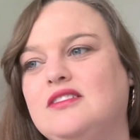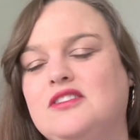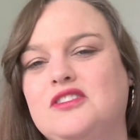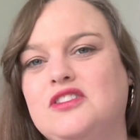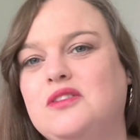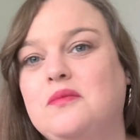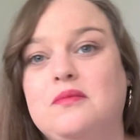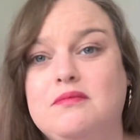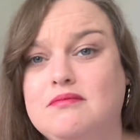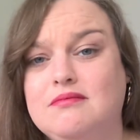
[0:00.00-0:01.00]
So
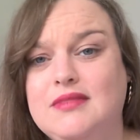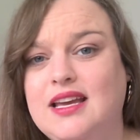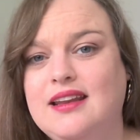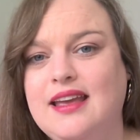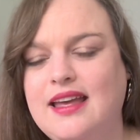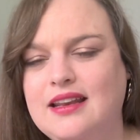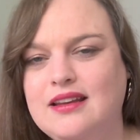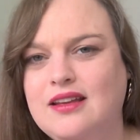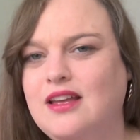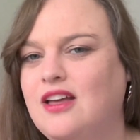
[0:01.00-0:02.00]
yet again,
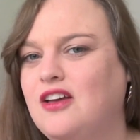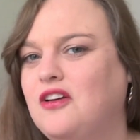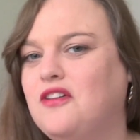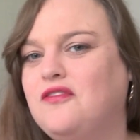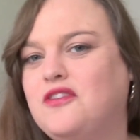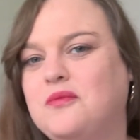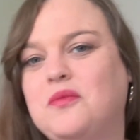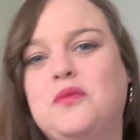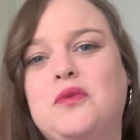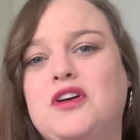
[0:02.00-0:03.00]
gone from
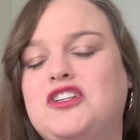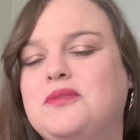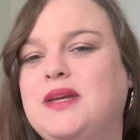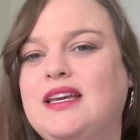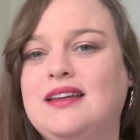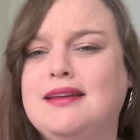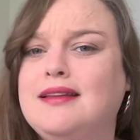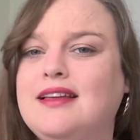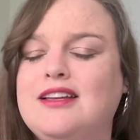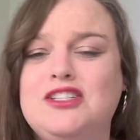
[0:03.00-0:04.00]
worshipping
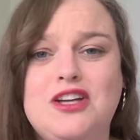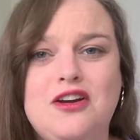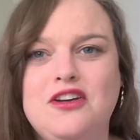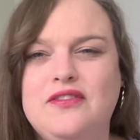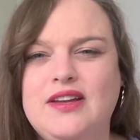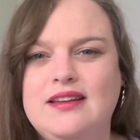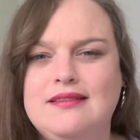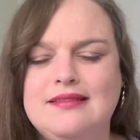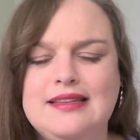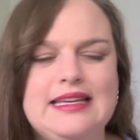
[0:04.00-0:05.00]
Jehovah,
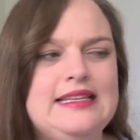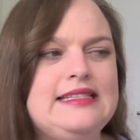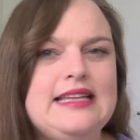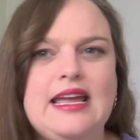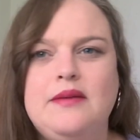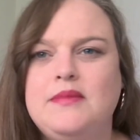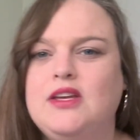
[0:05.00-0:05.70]
his name,